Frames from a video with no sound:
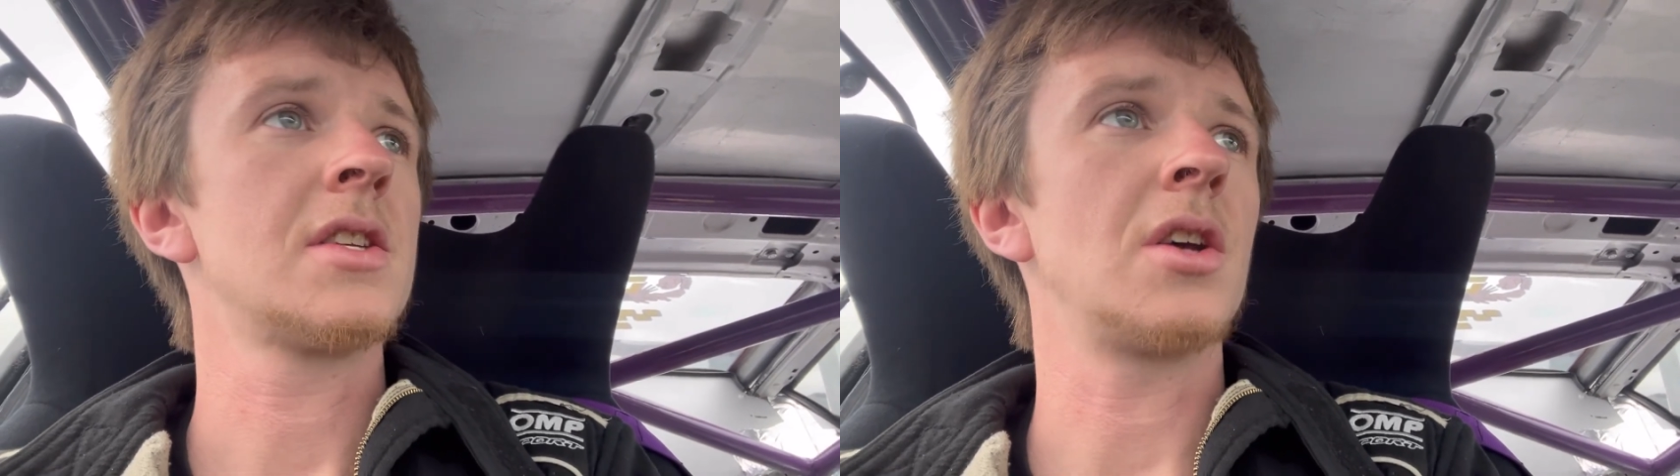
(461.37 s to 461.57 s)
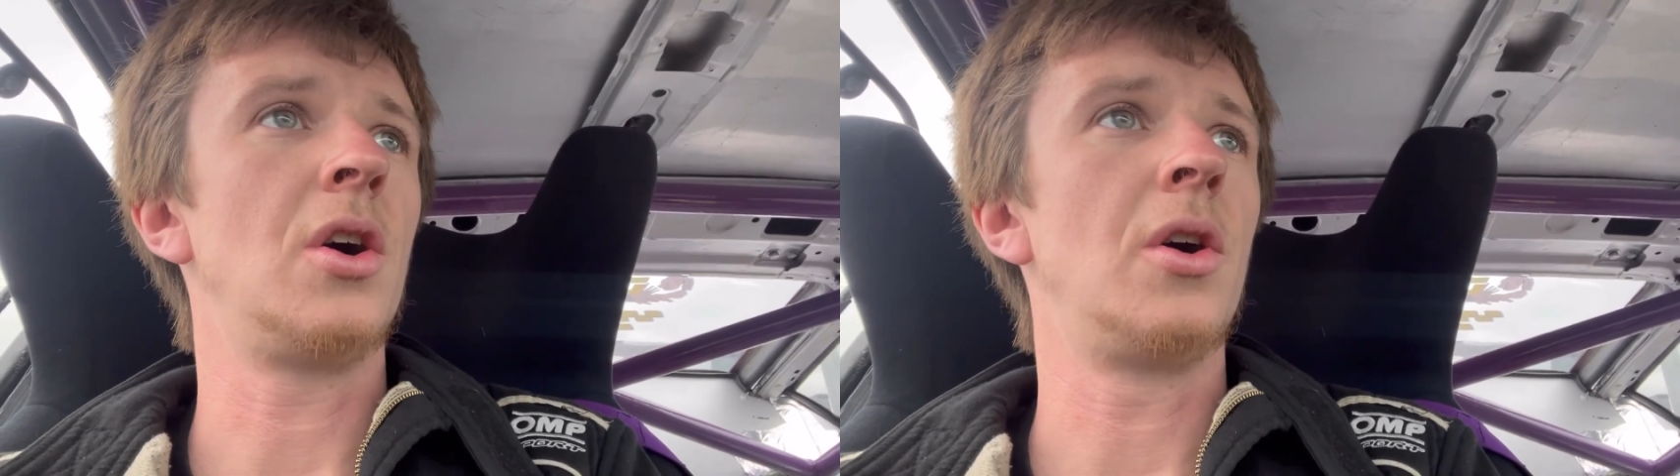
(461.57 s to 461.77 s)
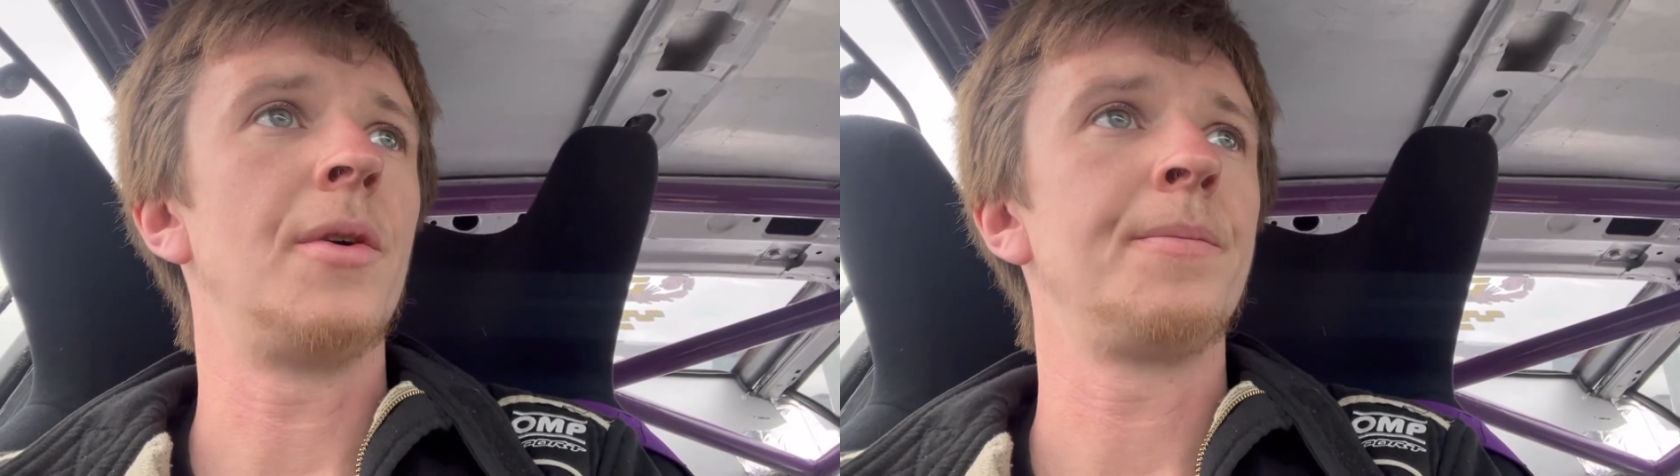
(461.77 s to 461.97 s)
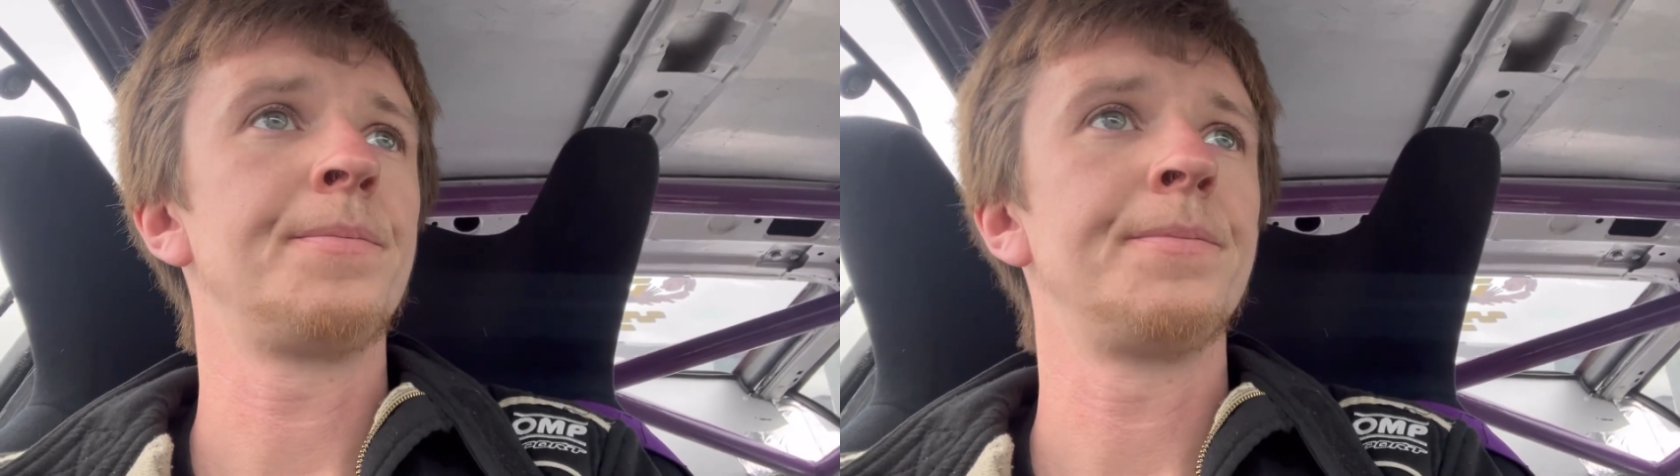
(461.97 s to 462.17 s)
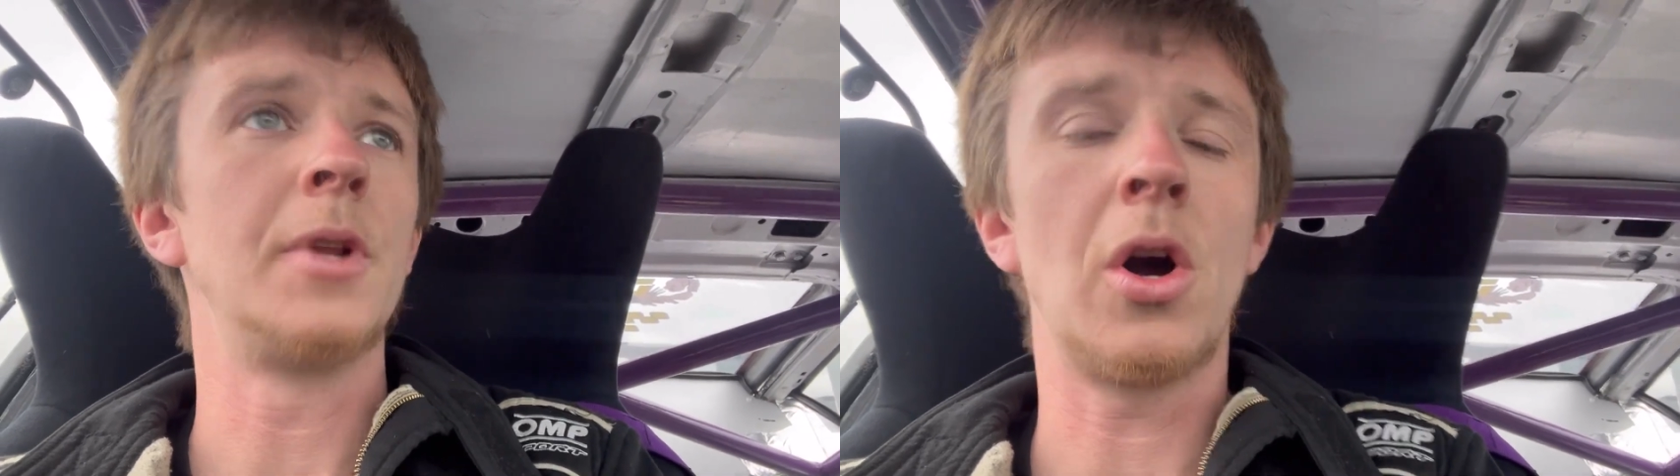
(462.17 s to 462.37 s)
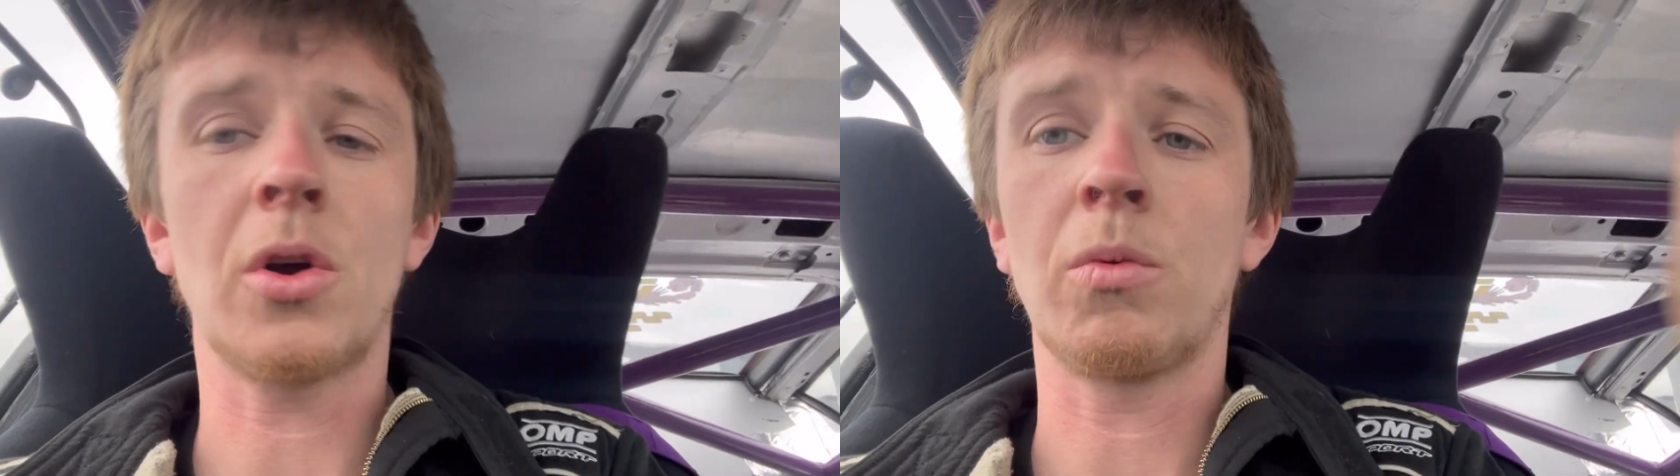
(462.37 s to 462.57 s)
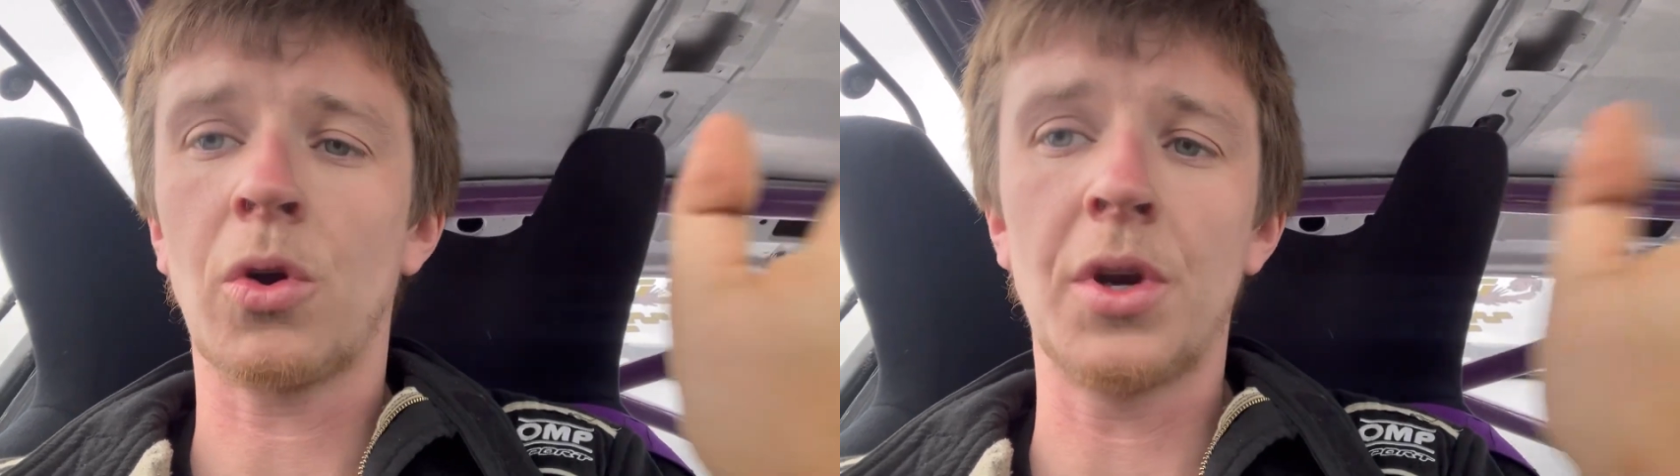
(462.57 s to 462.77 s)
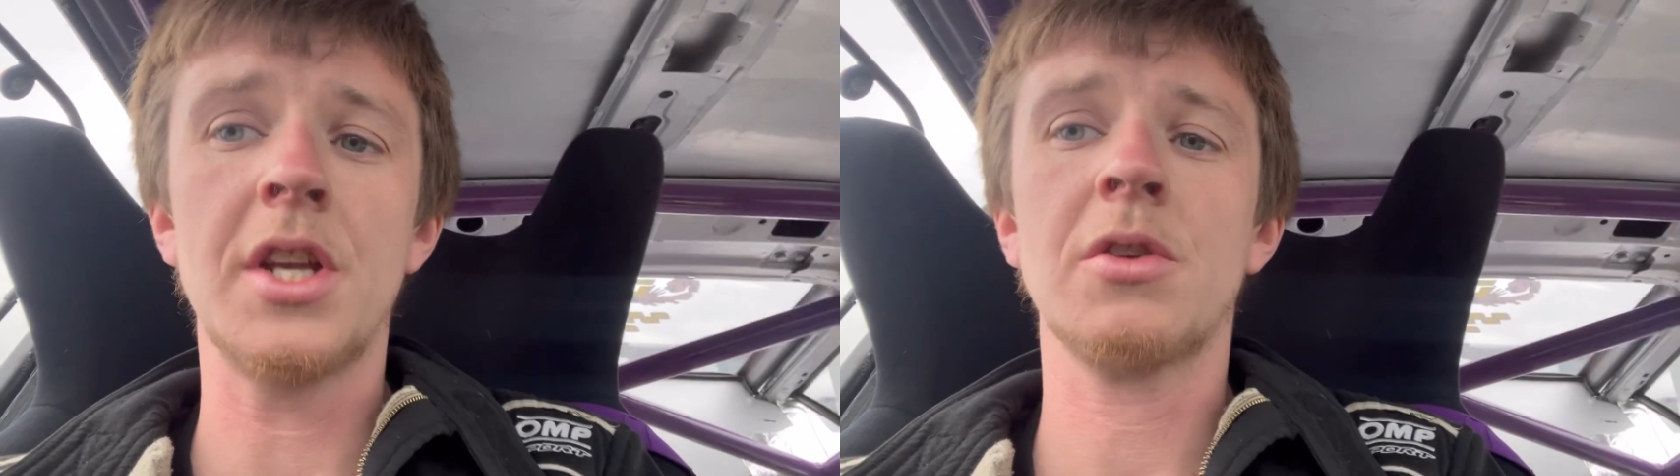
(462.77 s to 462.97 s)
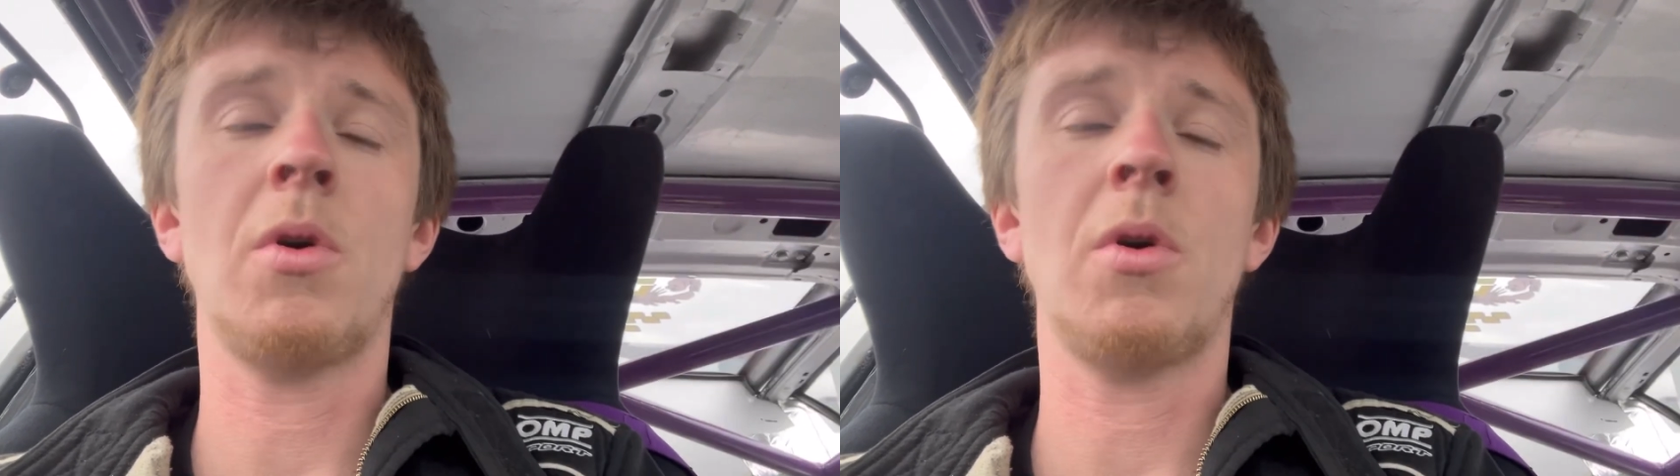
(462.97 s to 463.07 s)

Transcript: So look, we're going into